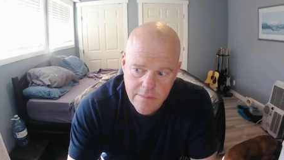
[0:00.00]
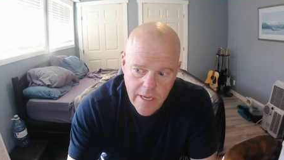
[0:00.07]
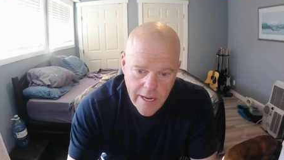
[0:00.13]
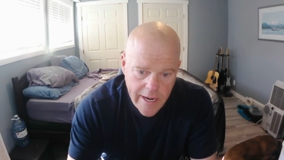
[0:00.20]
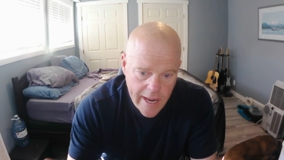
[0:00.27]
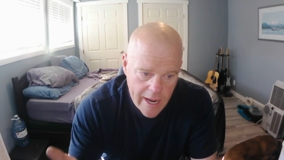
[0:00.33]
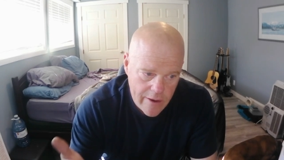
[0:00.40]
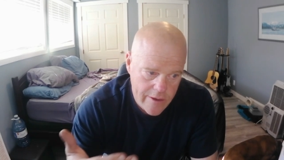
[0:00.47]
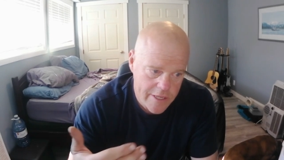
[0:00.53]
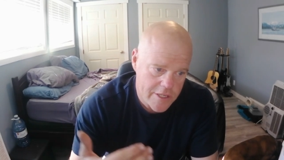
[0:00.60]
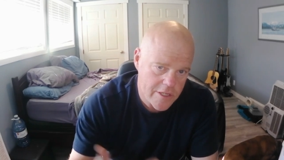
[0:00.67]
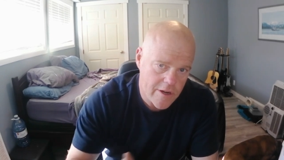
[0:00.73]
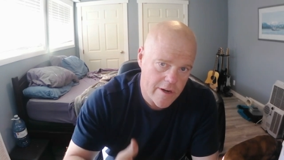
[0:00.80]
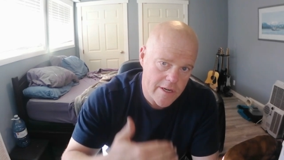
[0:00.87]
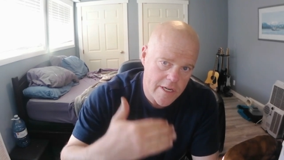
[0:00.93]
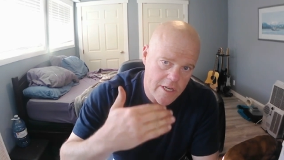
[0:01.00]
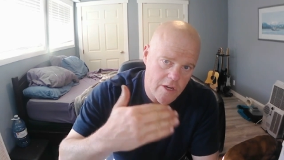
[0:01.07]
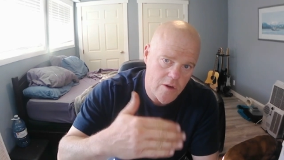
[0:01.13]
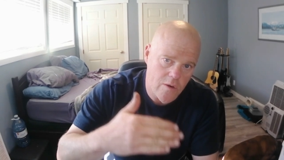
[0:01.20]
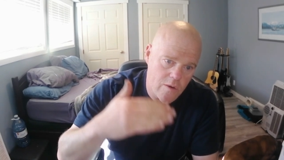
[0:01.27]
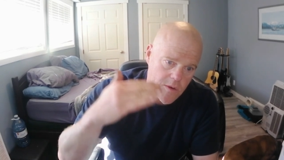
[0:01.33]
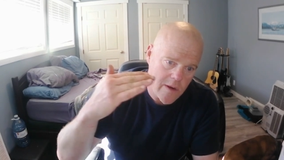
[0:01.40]
And now he's starting to
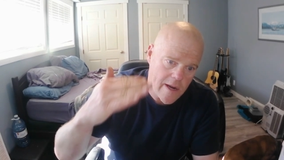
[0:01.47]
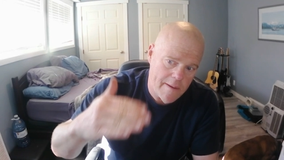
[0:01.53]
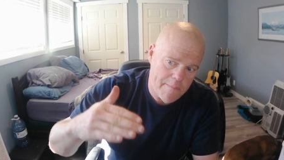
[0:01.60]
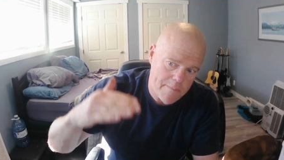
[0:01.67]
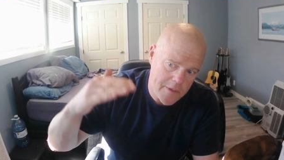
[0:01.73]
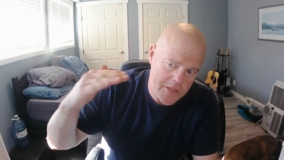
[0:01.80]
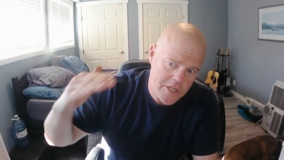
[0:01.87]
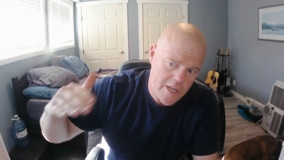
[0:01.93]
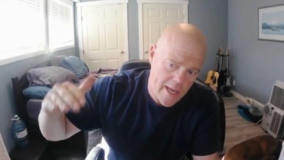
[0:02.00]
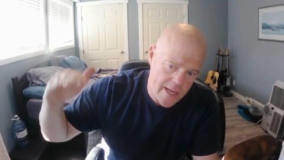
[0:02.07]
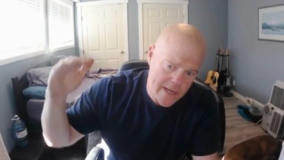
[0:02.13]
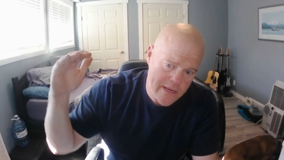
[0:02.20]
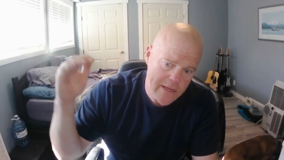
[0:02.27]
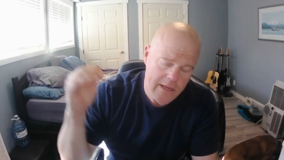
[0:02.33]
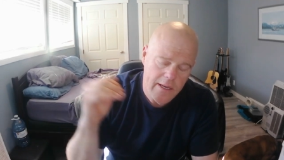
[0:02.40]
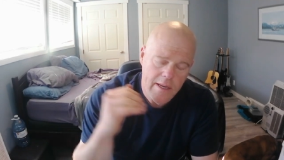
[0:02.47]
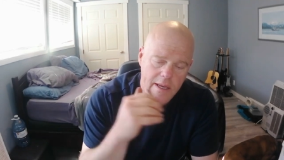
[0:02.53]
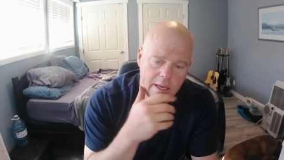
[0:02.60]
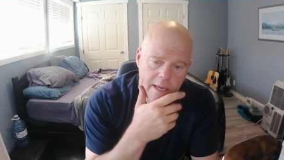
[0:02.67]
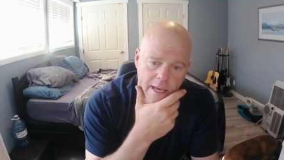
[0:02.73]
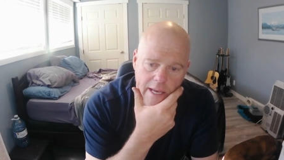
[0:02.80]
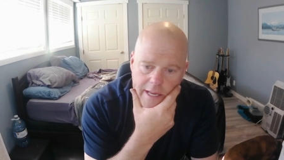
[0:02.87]
go up the chain,
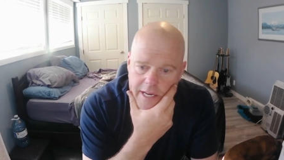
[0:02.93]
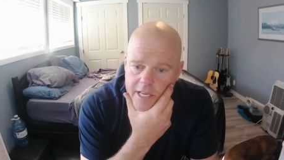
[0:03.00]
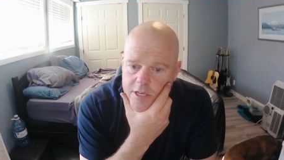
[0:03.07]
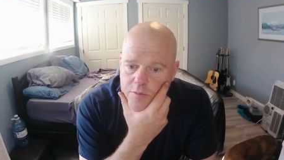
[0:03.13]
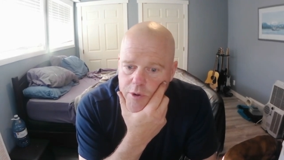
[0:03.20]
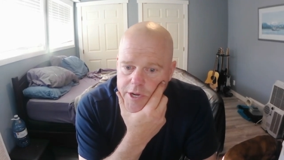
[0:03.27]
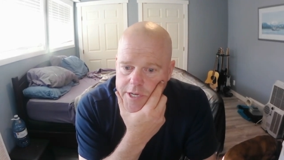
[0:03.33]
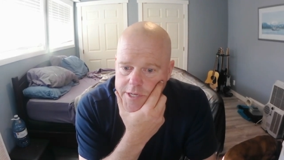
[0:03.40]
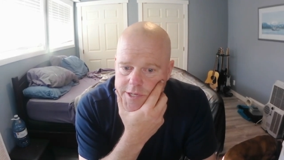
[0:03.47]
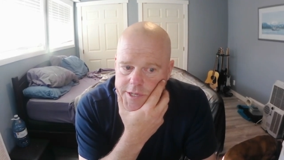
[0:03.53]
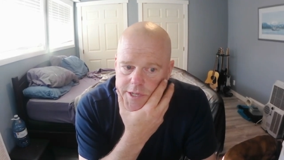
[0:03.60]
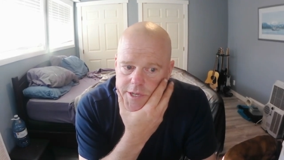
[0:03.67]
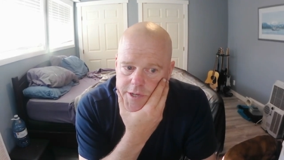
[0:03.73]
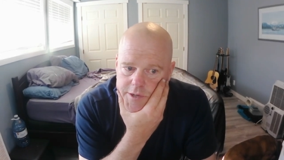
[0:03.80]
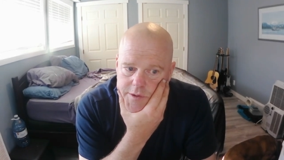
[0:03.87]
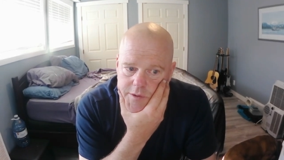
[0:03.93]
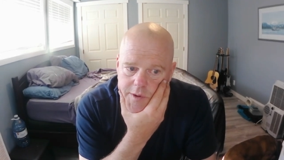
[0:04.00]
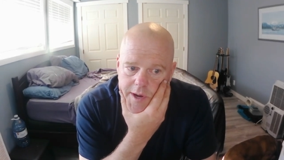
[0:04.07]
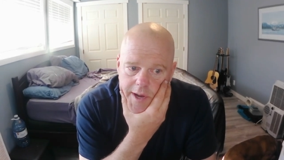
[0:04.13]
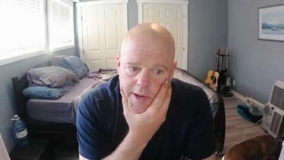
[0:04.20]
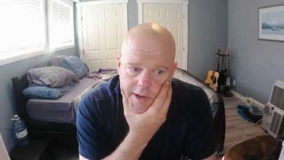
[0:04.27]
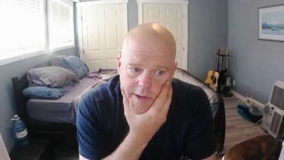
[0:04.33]
and he's preaching
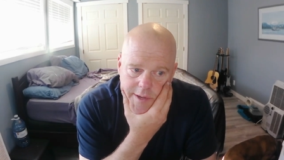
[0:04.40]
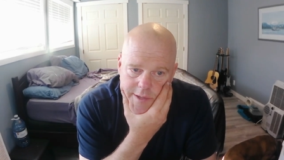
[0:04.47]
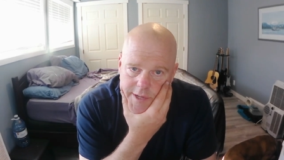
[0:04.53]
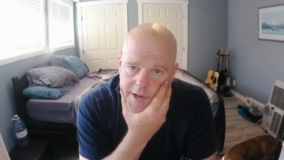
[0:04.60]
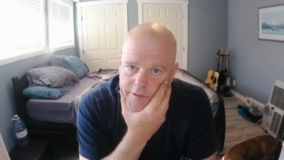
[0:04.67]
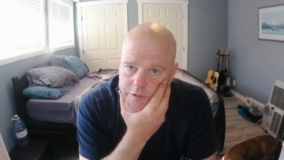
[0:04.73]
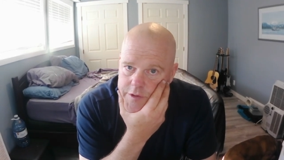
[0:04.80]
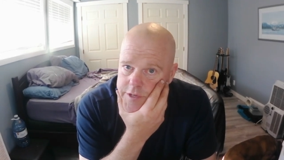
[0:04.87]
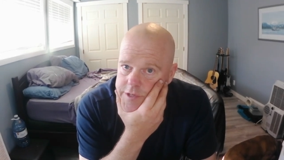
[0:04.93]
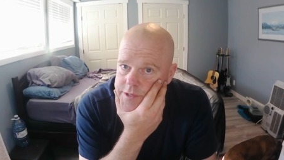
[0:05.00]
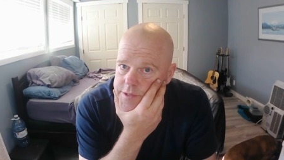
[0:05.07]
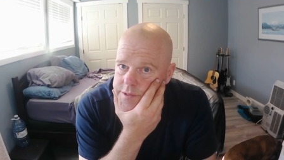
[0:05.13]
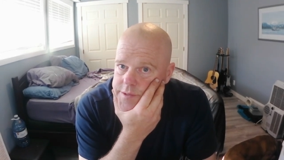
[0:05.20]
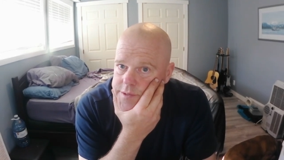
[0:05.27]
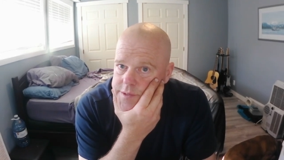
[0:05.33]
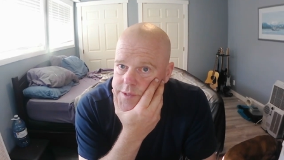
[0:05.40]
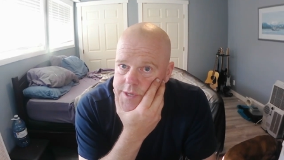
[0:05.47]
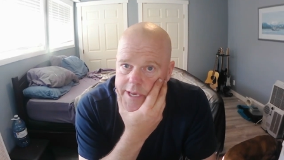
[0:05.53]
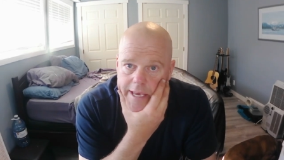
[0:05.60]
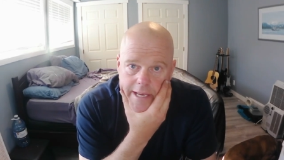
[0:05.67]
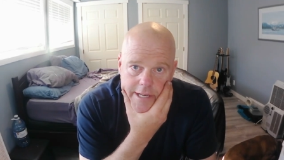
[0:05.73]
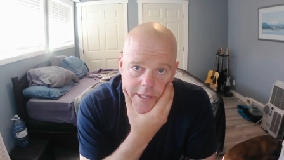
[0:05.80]
to governors,
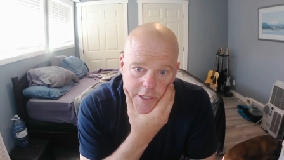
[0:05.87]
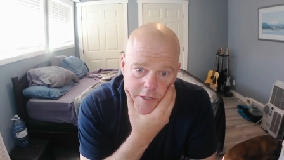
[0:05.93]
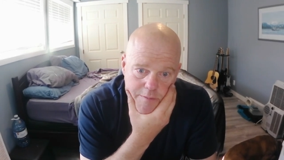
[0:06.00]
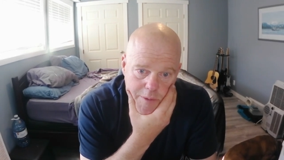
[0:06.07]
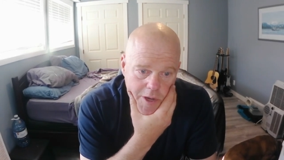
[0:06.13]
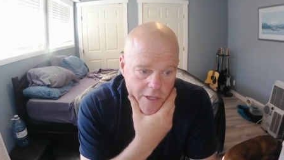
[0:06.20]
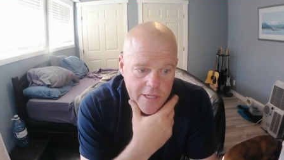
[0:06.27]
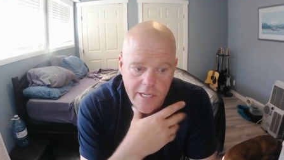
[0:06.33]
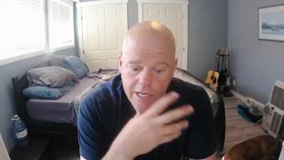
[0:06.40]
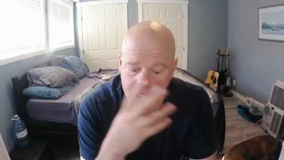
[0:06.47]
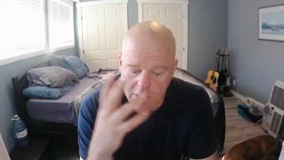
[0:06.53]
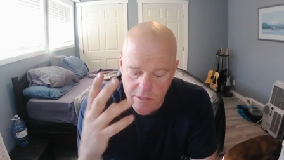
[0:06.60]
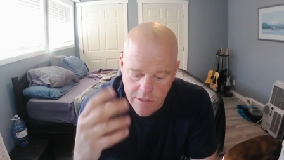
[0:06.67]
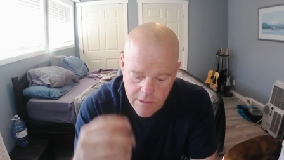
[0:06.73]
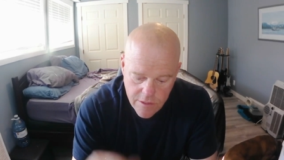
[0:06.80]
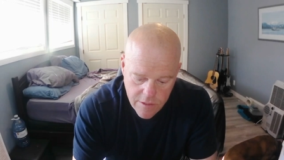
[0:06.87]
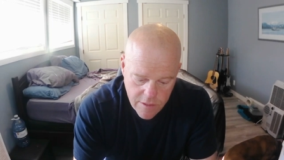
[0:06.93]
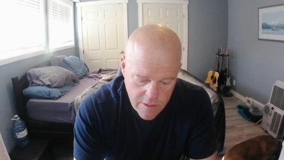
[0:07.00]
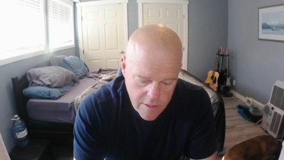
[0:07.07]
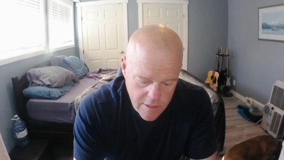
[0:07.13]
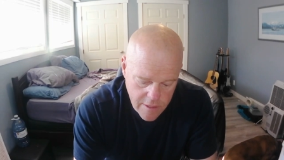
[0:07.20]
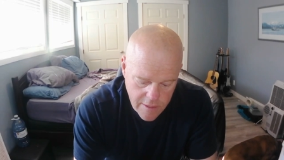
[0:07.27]
kings, politicians,
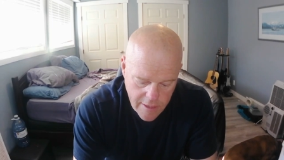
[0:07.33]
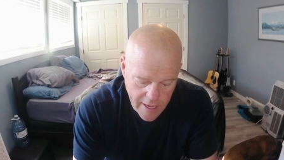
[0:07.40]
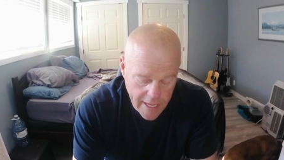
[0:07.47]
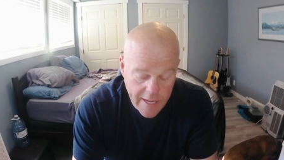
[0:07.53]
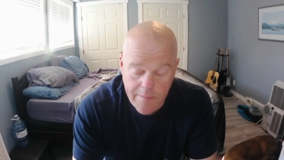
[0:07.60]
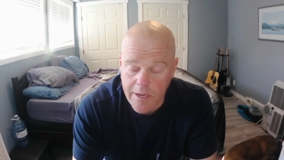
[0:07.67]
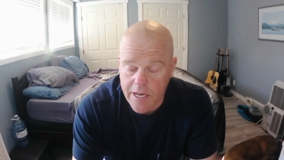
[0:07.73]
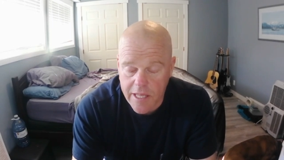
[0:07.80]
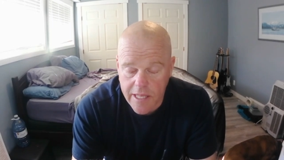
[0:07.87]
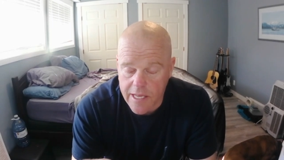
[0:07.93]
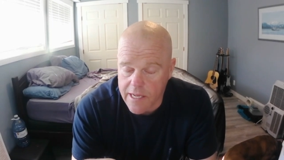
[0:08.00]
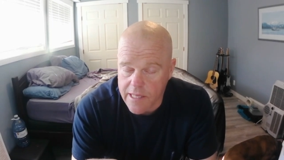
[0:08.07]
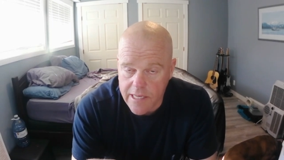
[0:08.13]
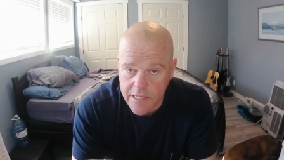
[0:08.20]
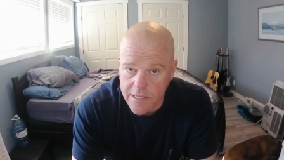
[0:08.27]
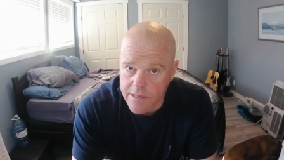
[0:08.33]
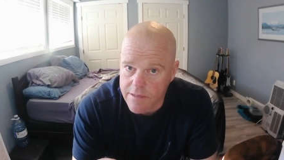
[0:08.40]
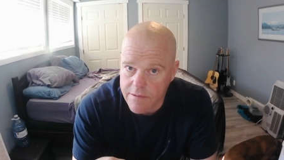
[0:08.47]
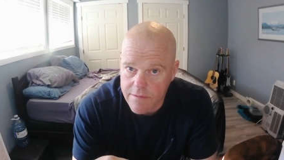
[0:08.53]
anybody that'll listen.